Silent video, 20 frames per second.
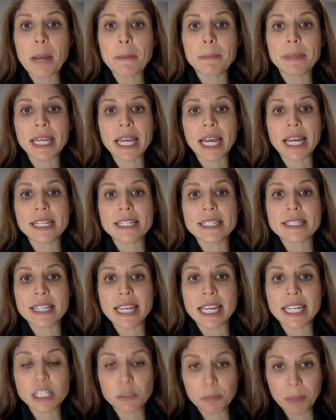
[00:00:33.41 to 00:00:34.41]
because
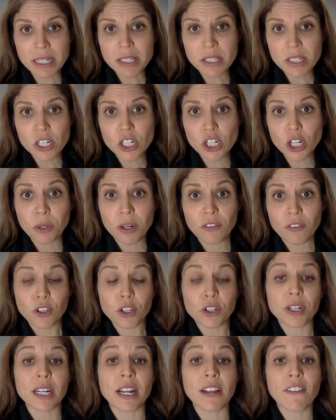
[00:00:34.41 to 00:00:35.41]
it's best to know if
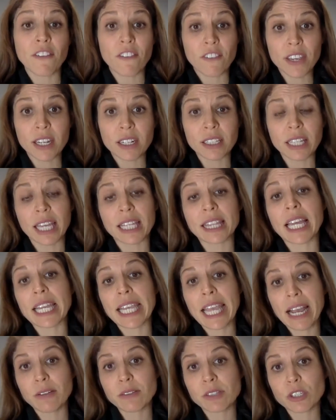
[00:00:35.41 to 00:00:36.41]
you're going to feel like that
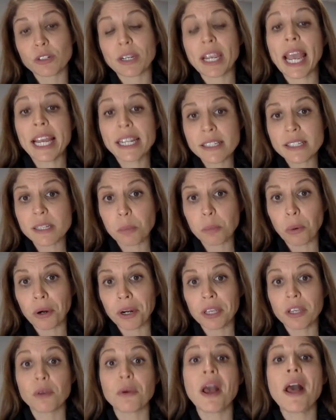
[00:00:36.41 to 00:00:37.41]
counselor can
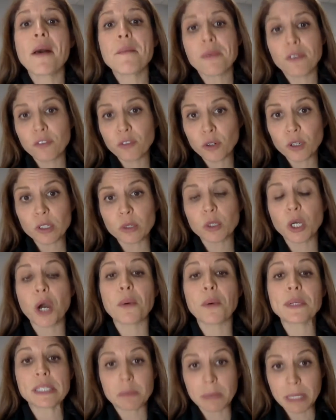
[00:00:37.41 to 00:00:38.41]
support you before you
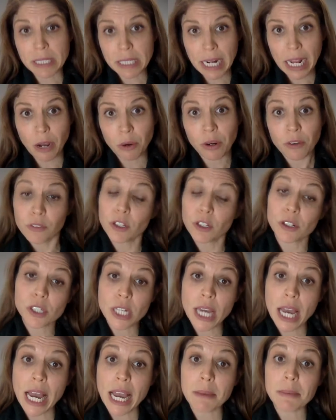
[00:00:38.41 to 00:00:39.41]
go and spend an hour of your
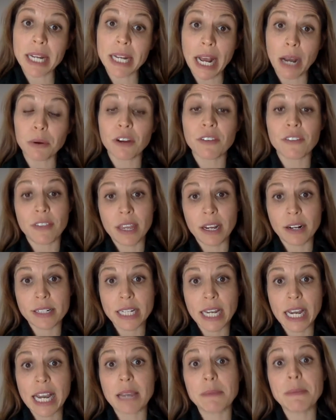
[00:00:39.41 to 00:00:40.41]
time, an hour of their
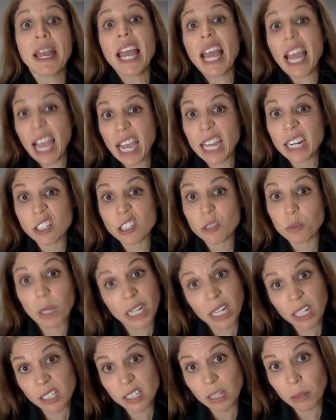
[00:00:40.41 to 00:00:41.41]
time, and are
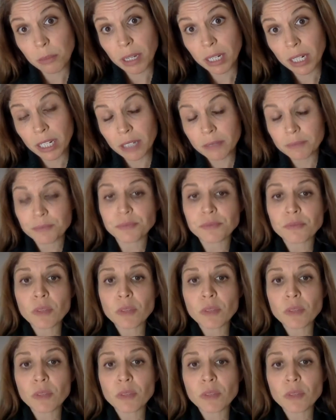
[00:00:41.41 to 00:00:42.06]
spending some money.